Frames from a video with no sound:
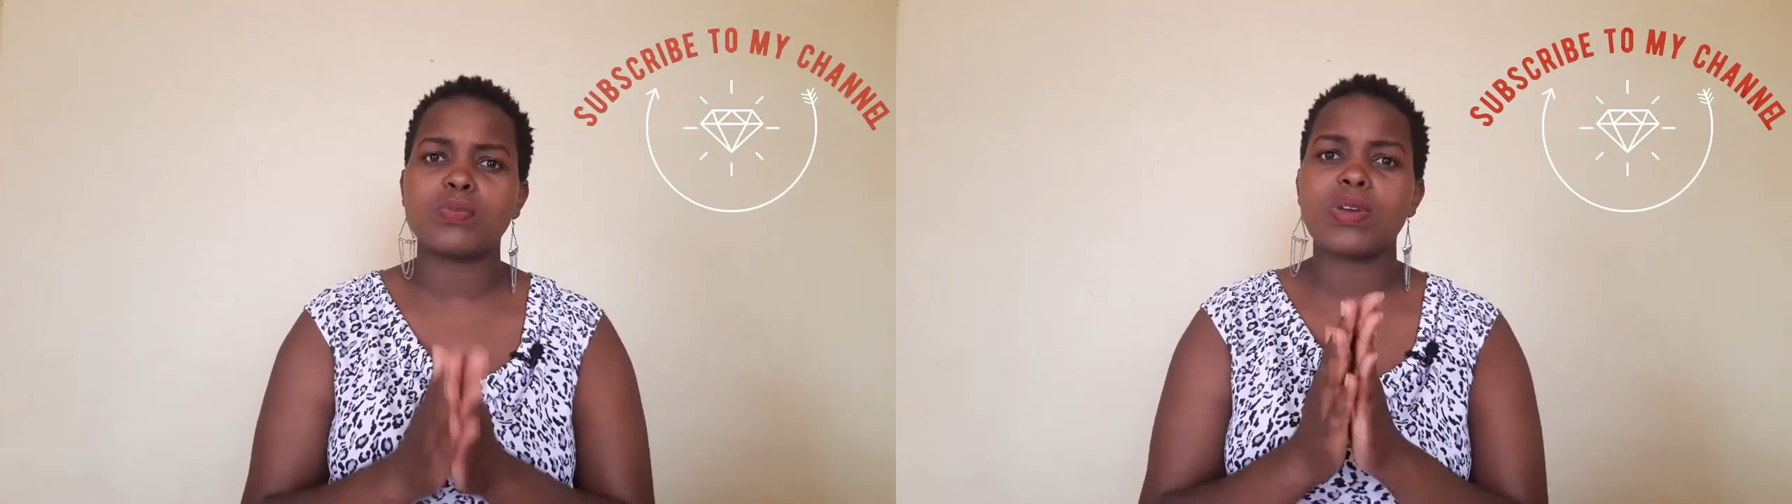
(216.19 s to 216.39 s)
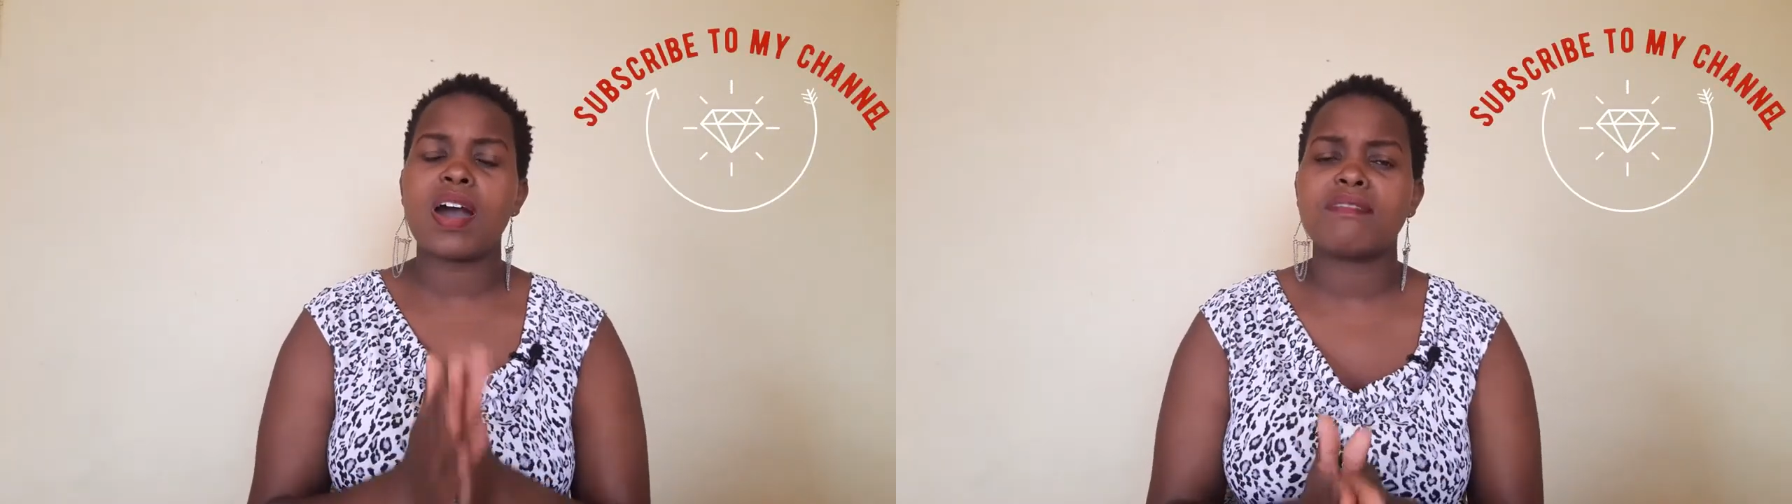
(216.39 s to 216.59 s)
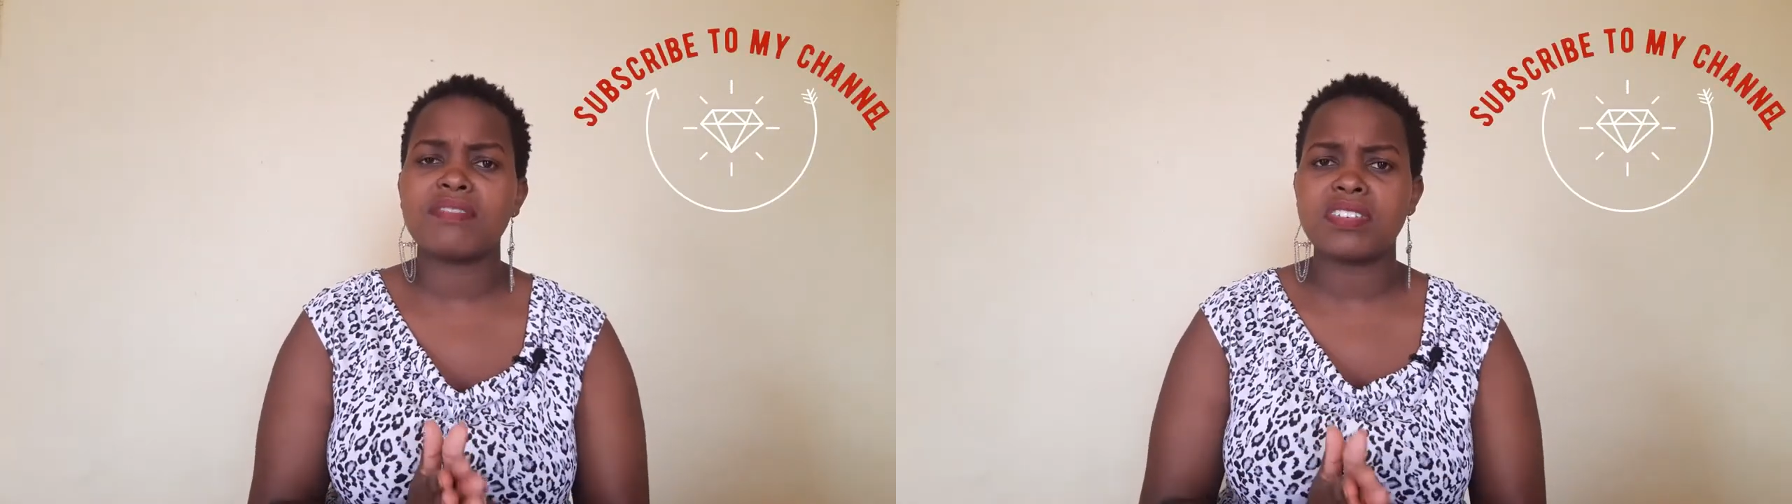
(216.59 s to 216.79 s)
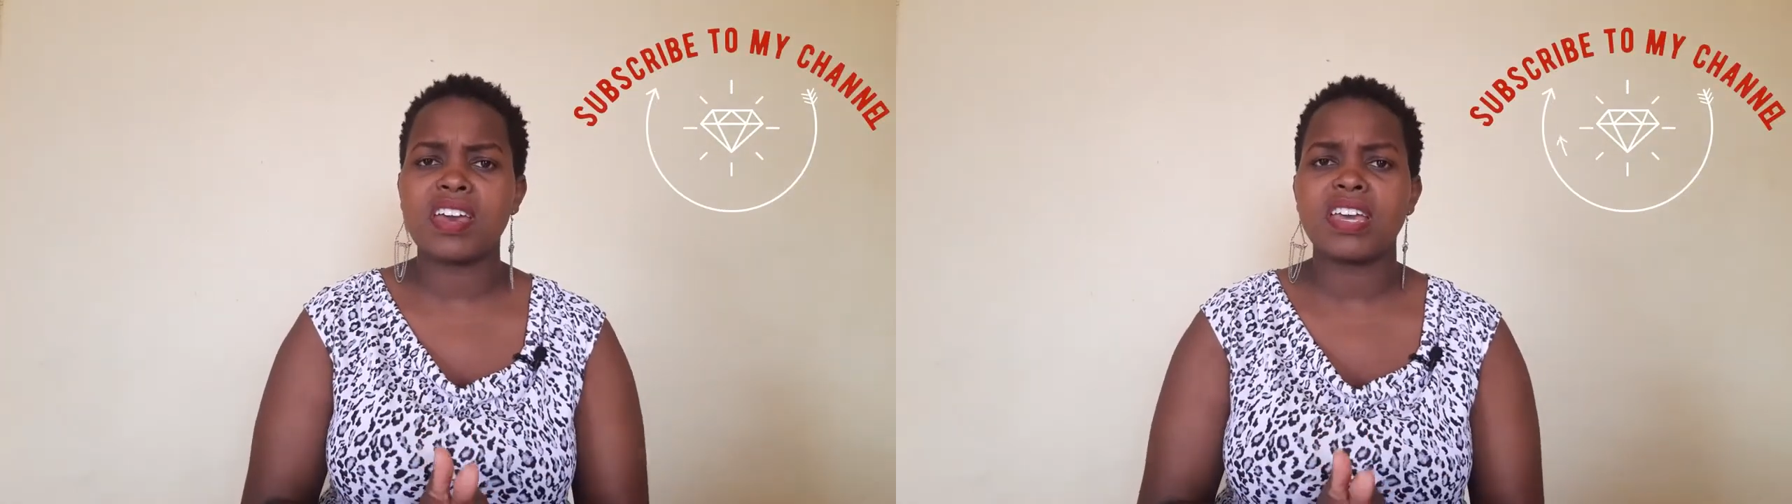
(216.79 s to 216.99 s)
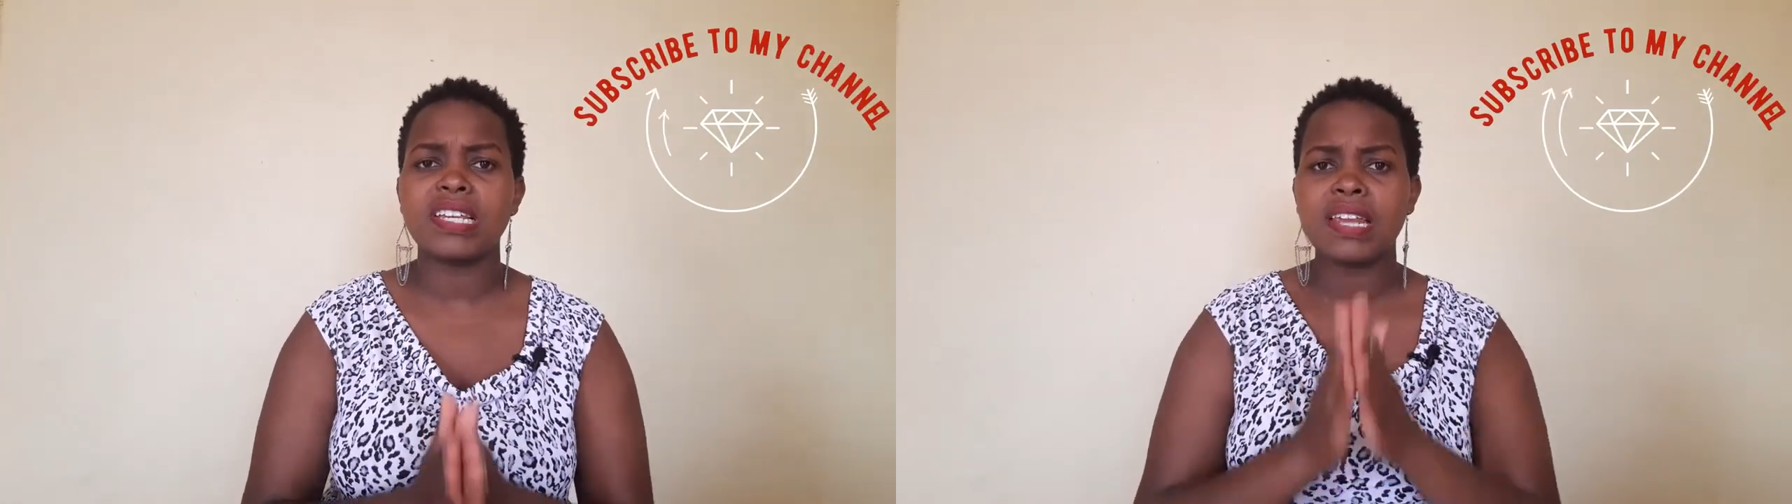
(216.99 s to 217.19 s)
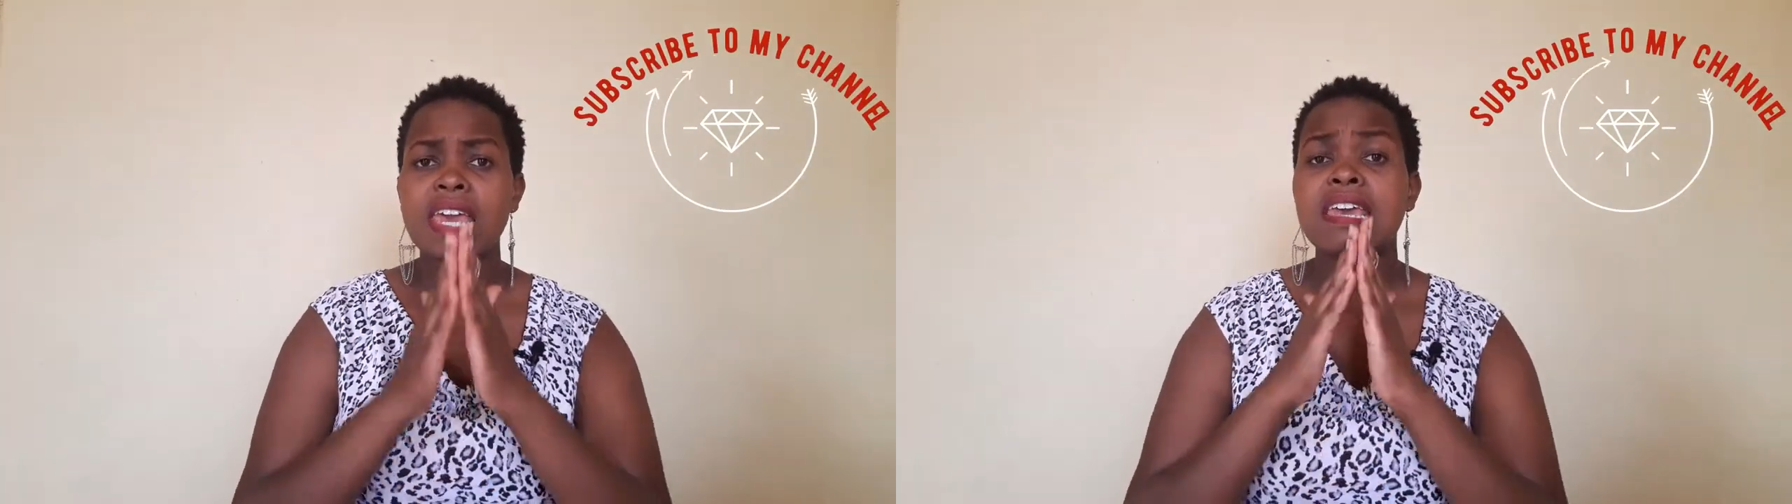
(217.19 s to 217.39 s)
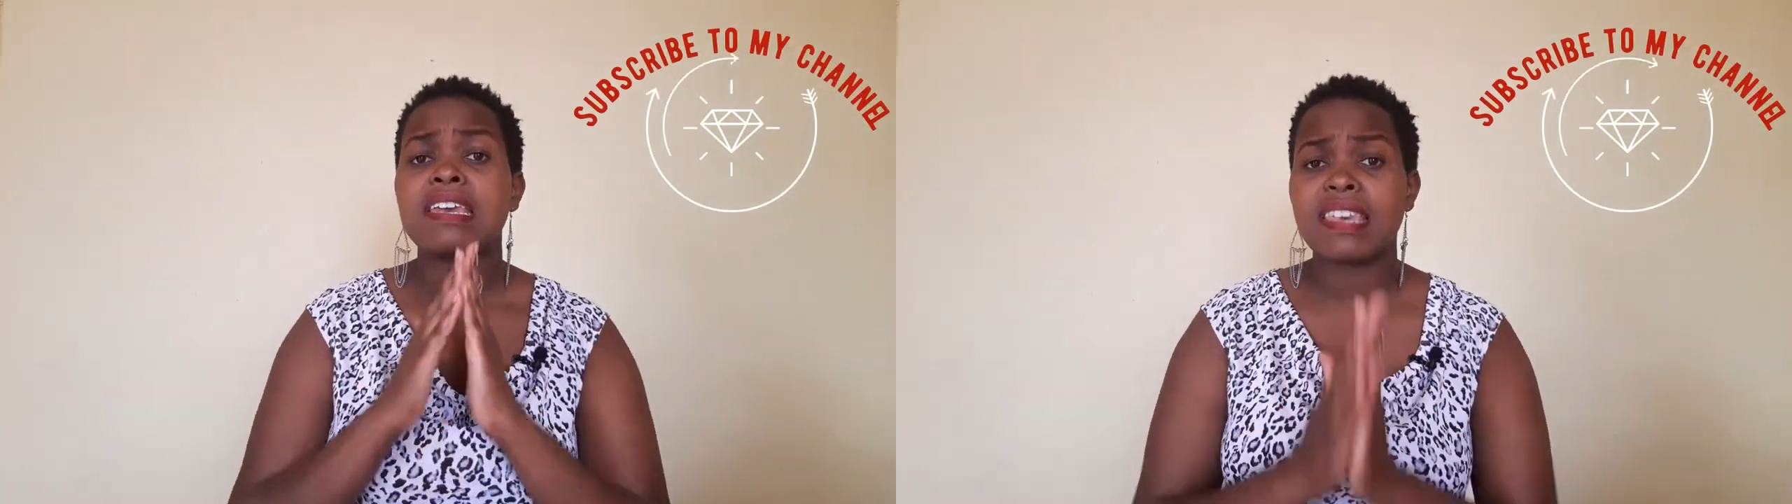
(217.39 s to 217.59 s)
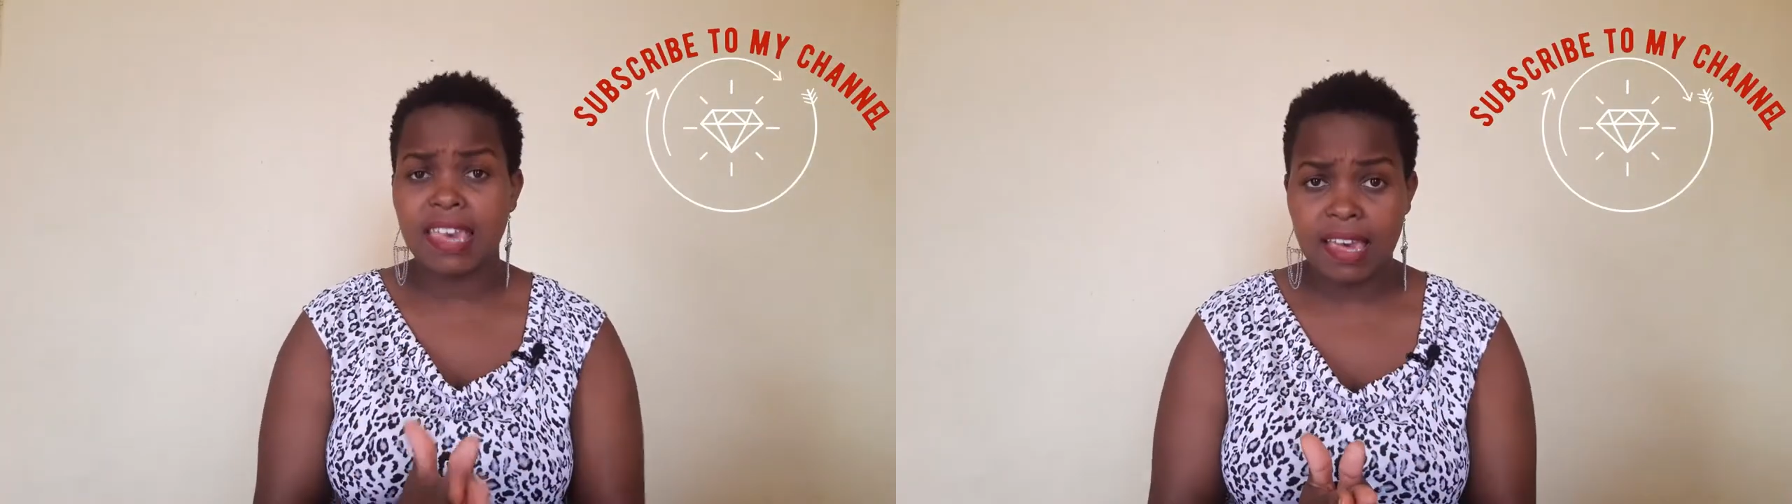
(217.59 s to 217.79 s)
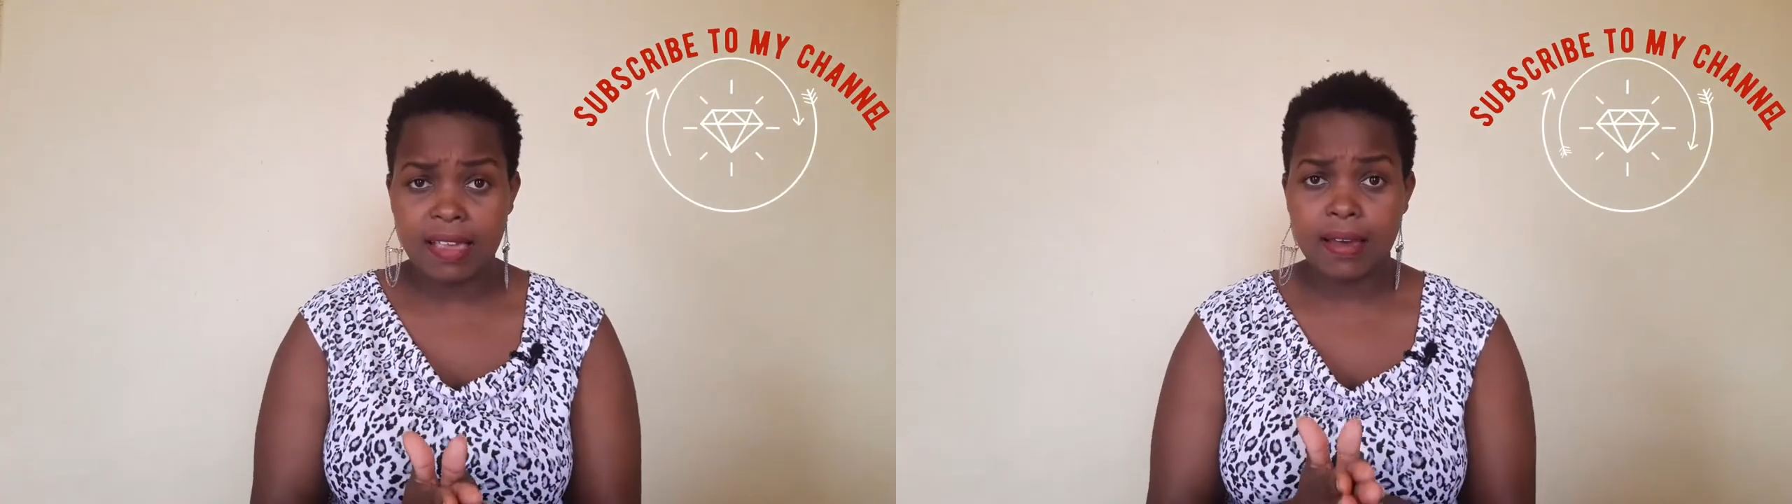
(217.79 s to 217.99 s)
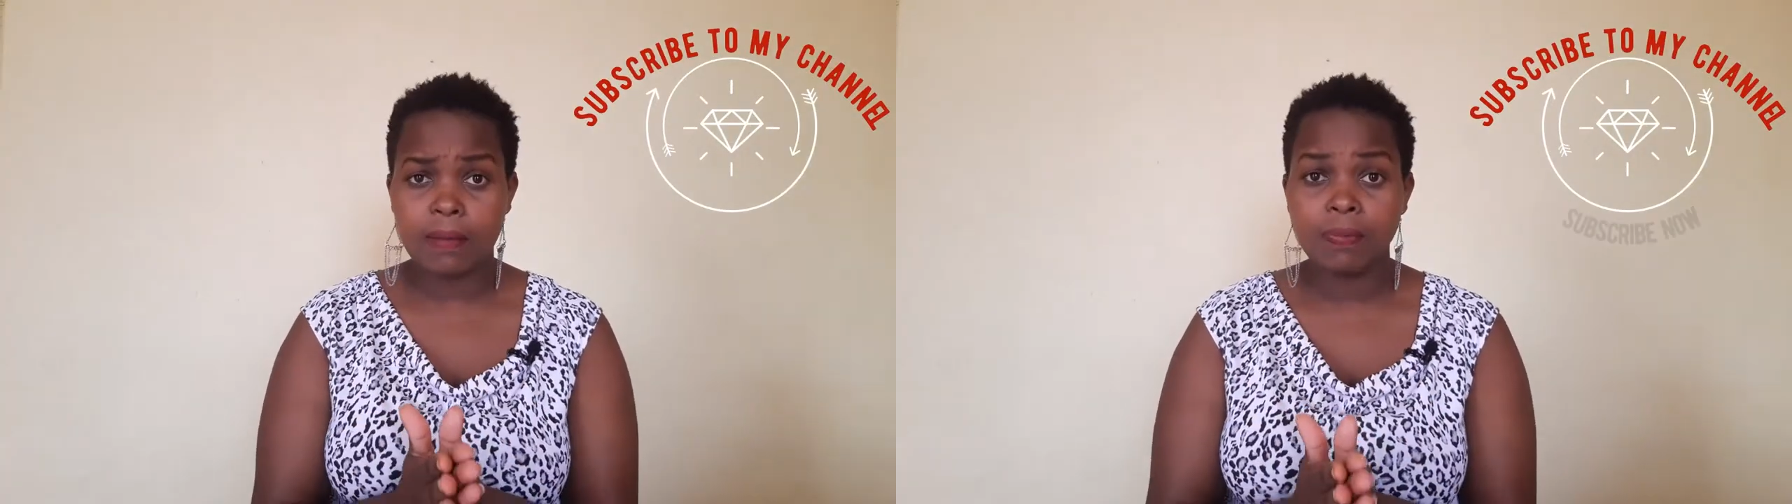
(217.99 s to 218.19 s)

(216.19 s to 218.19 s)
we have here in Kenya.